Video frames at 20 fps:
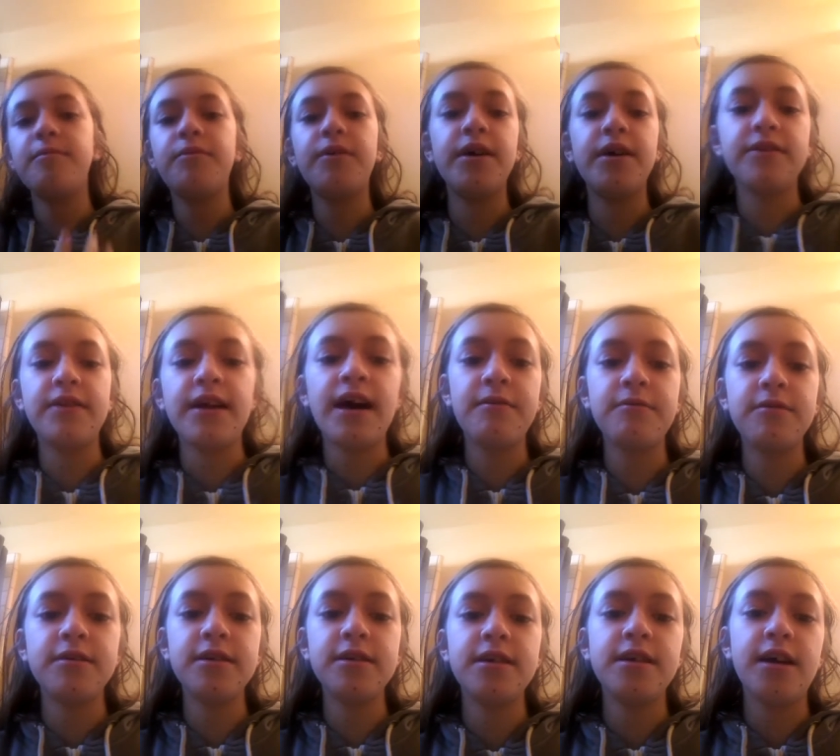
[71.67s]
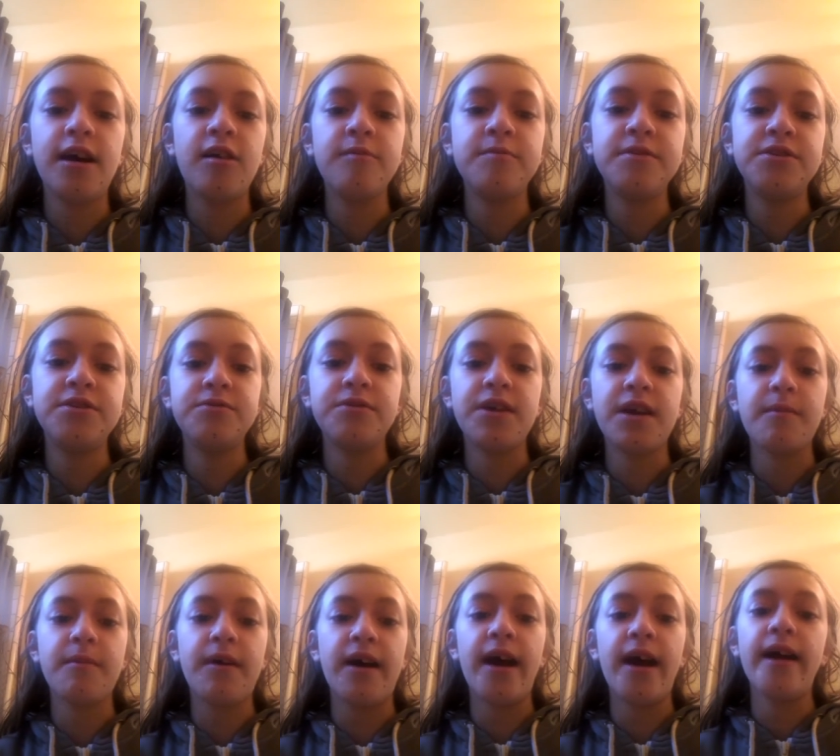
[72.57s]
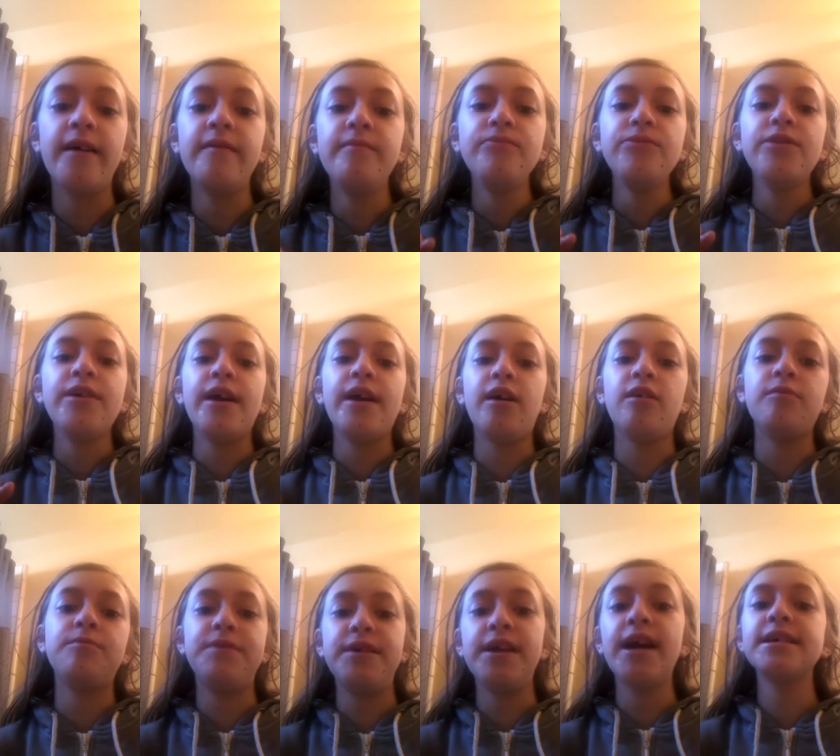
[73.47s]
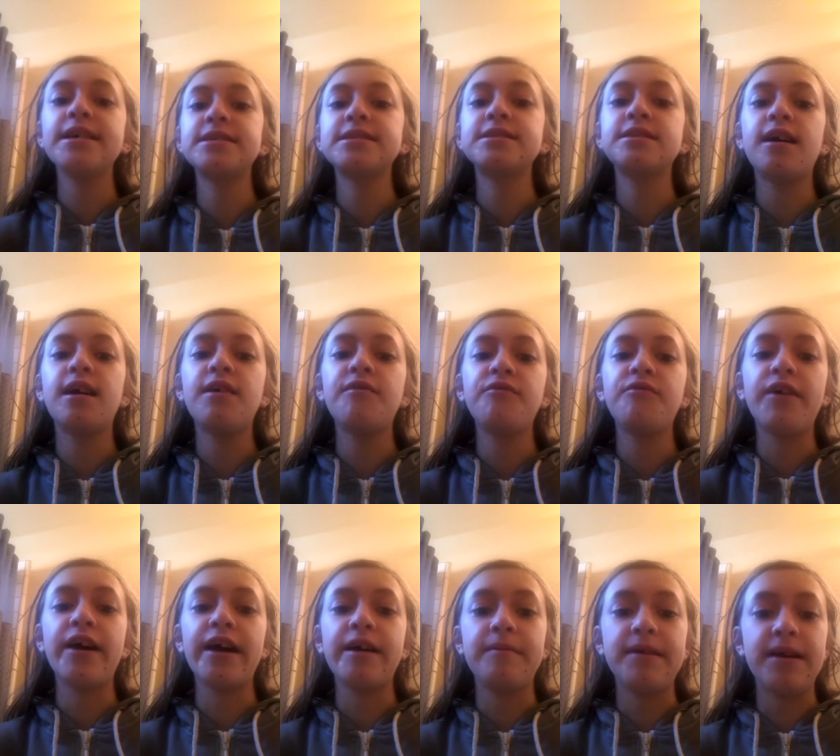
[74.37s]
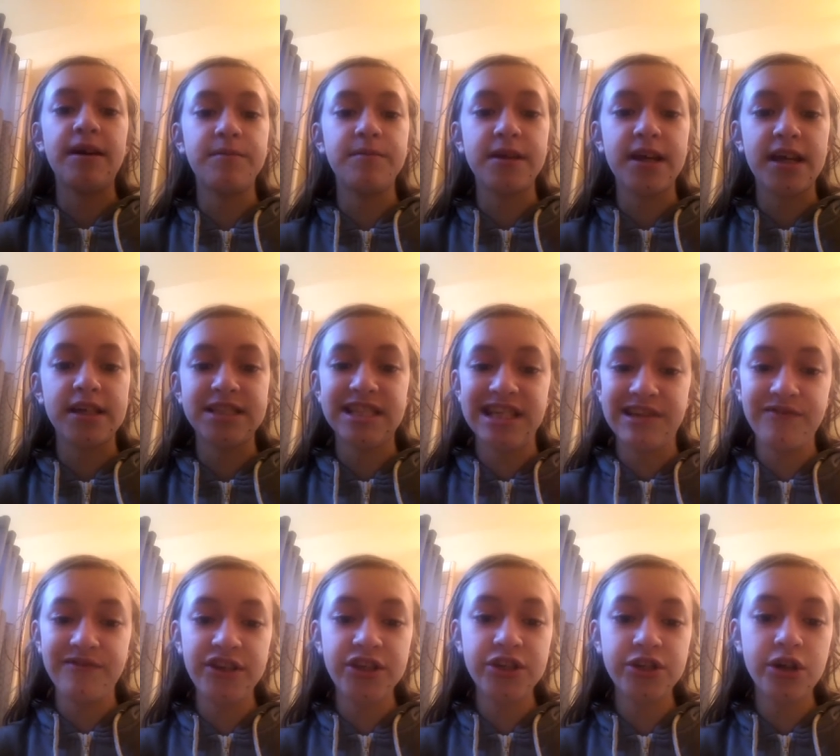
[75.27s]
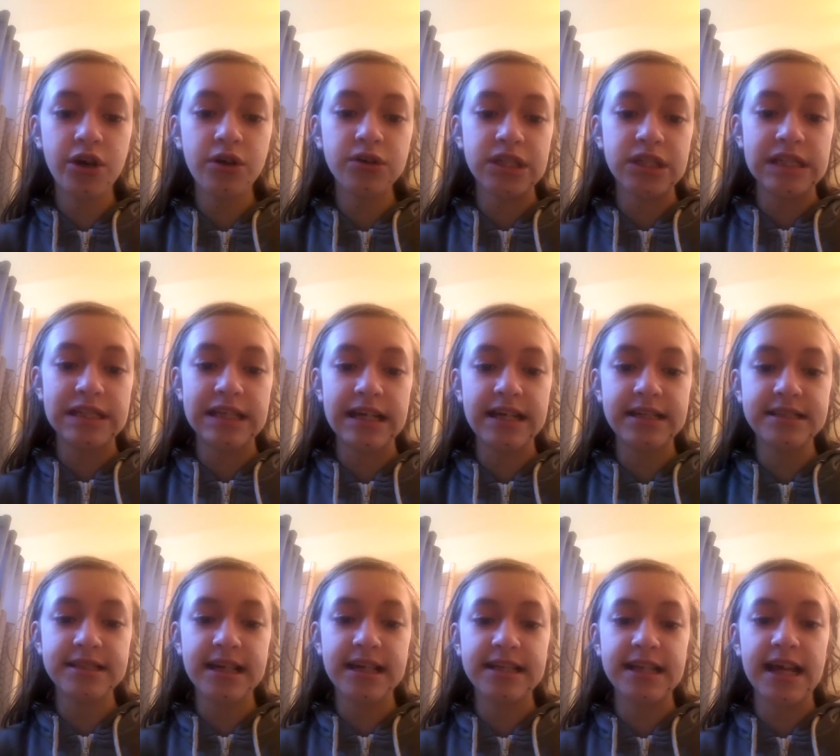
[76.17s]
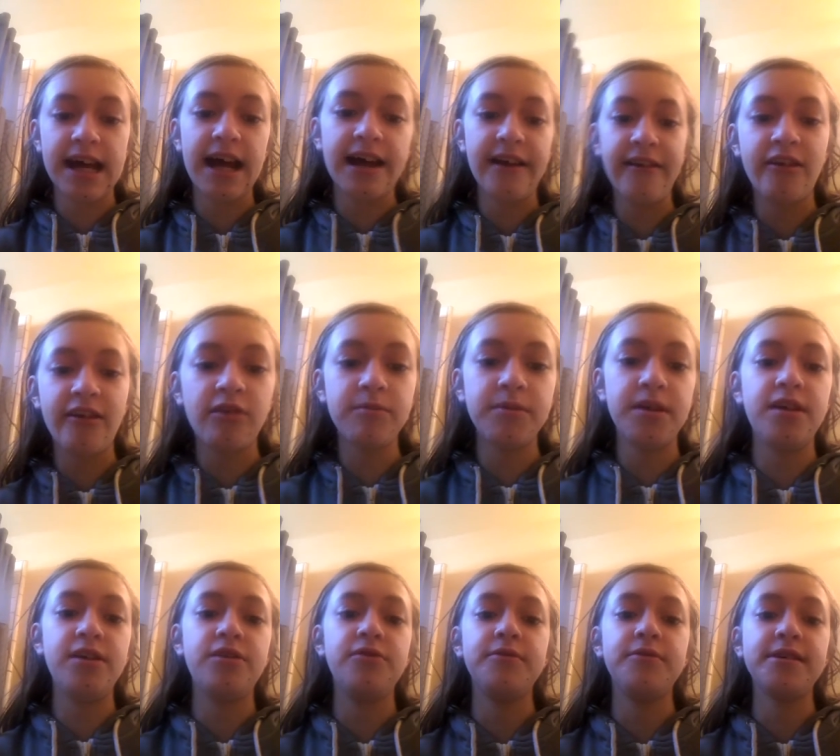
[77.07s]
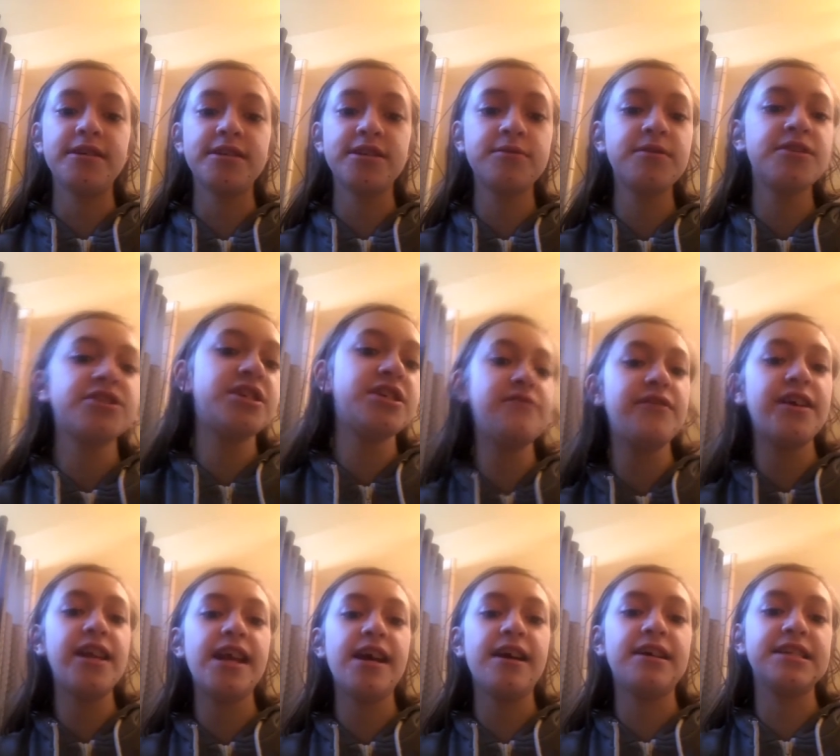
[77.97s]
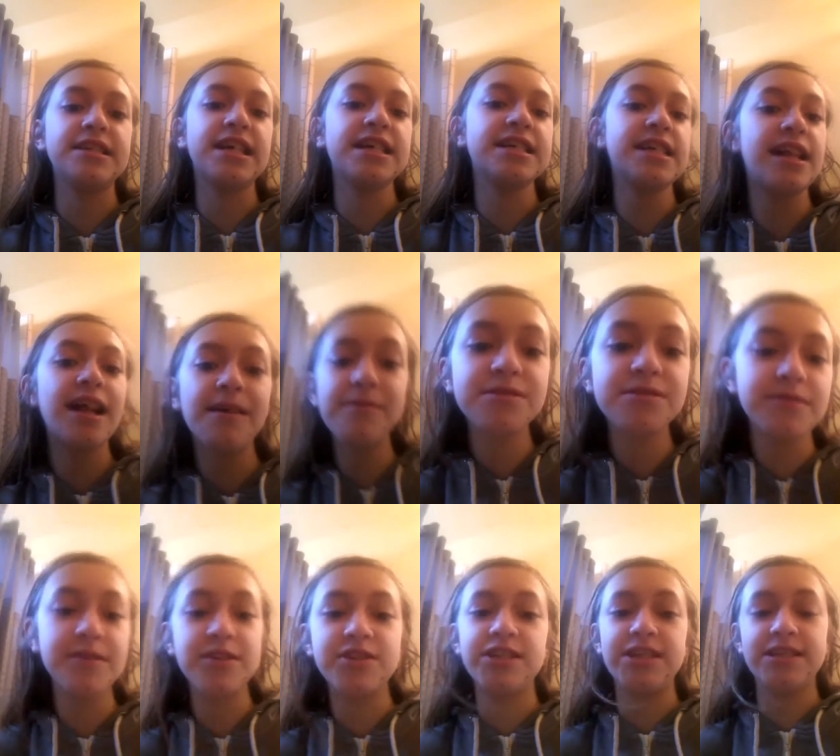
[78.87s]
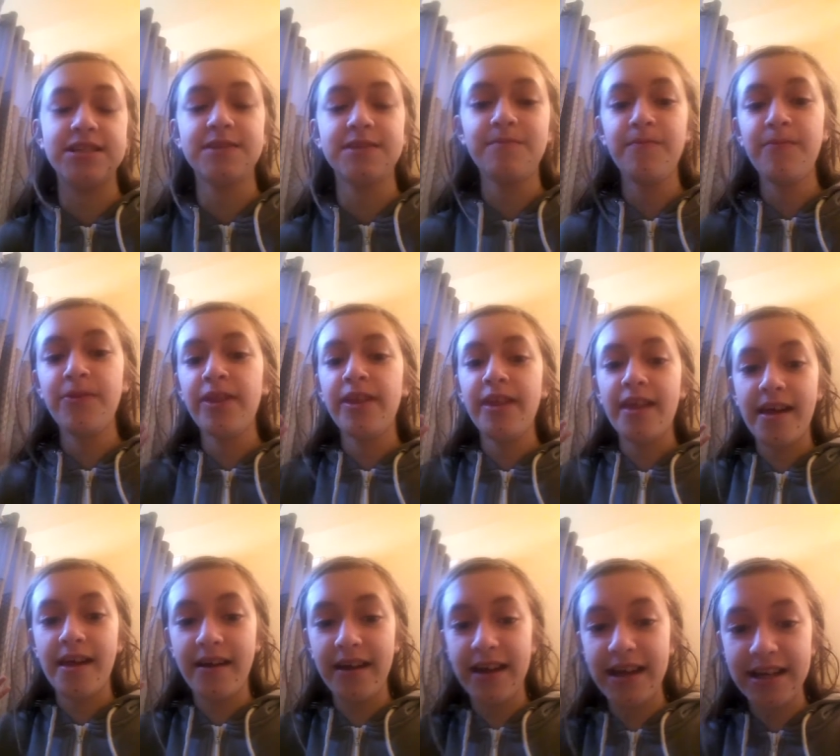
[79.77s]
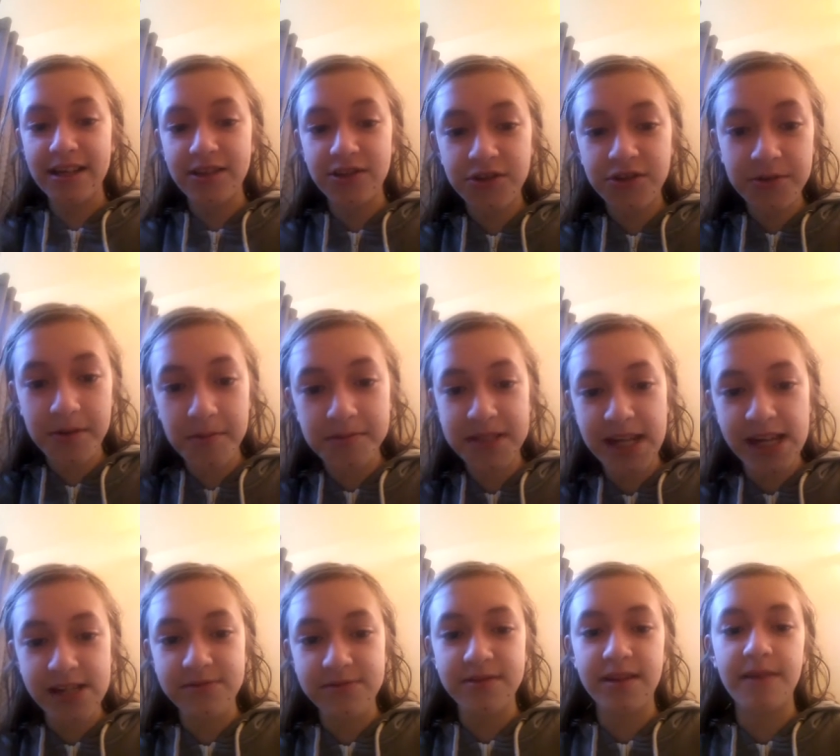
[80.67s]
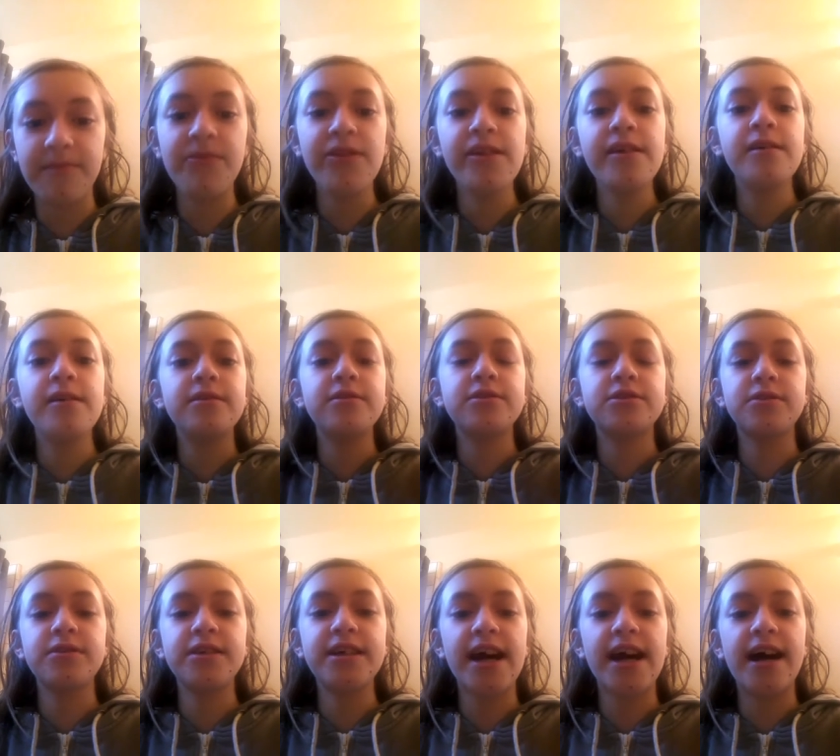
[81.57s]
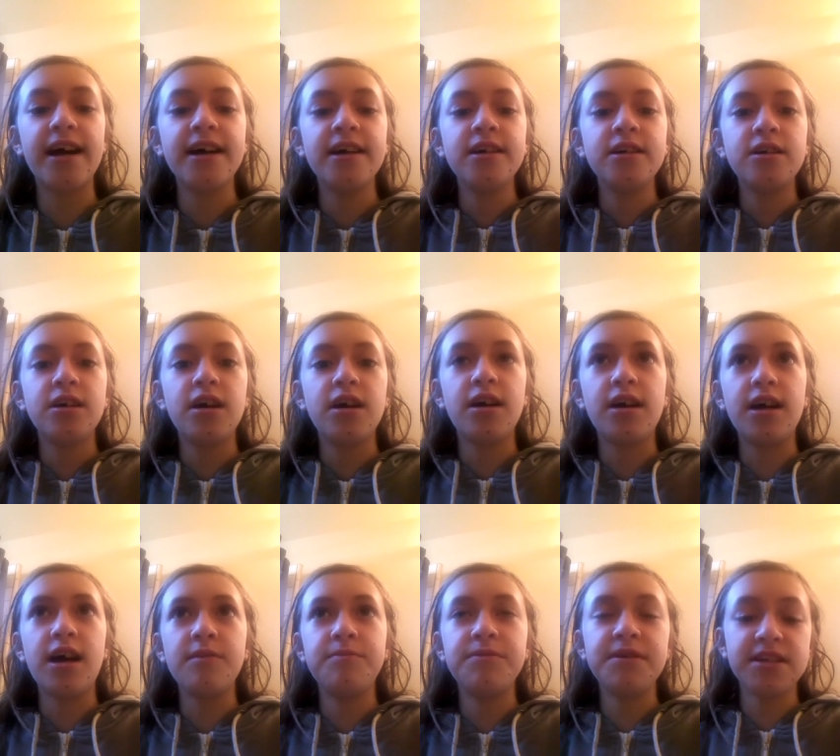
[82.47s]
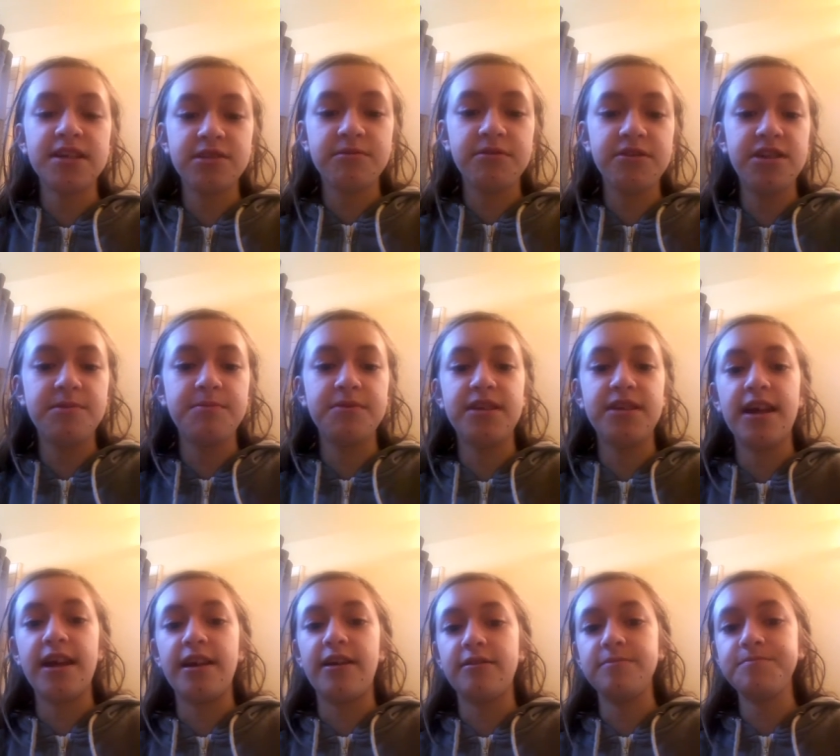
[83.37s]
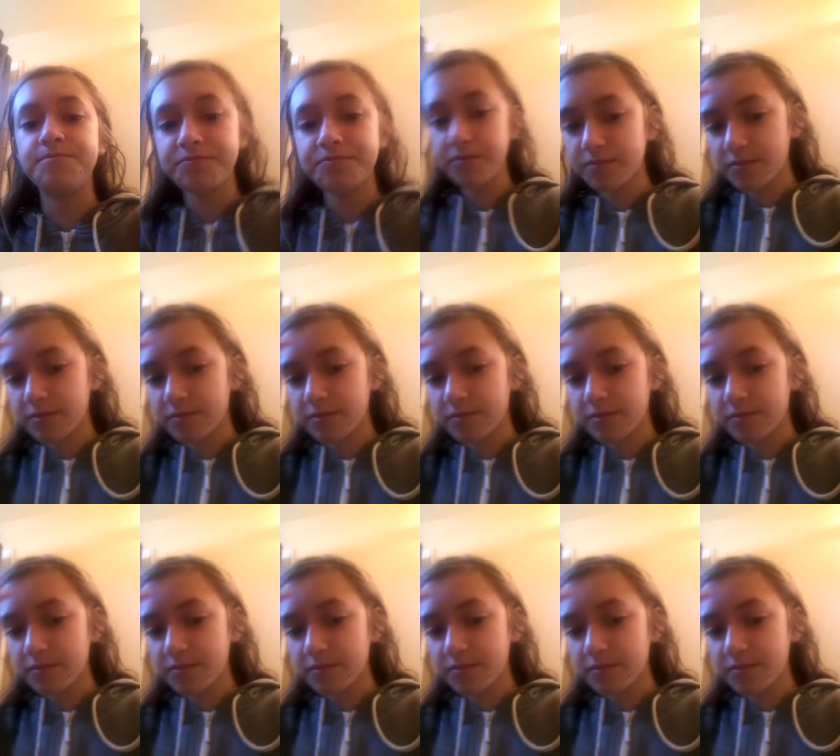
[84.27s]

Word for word: but that one I'll be doing my LPS stuff, like my LPS TV shows and things like that, and I'll be doing squishy videos because I love squishies. I'm getting too obsessed with them. So yeah, uh, LPS Squishy Potato.